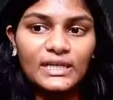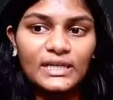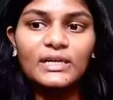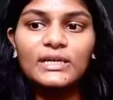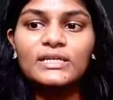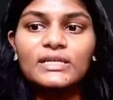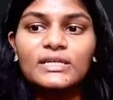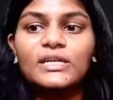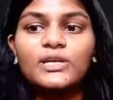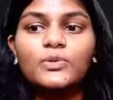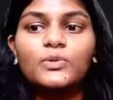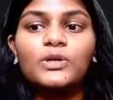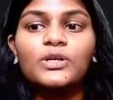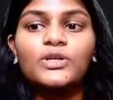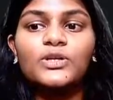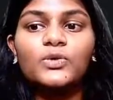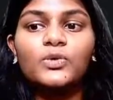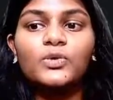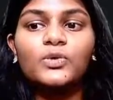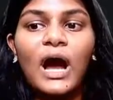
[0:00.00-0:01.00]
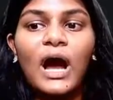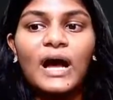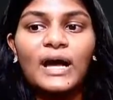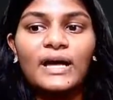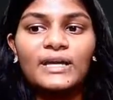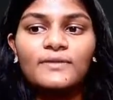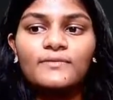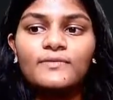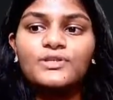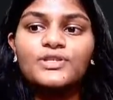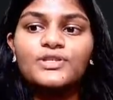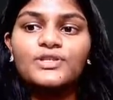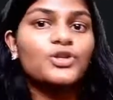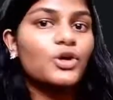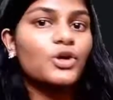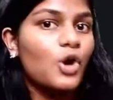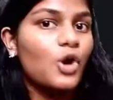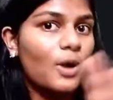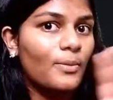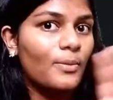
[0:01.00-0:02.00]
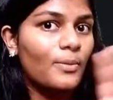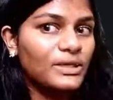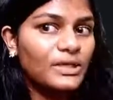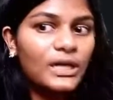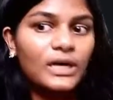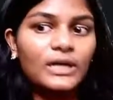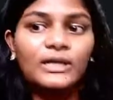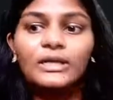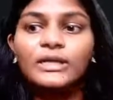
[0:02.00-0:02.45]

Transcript: is equal to I, which is the common current,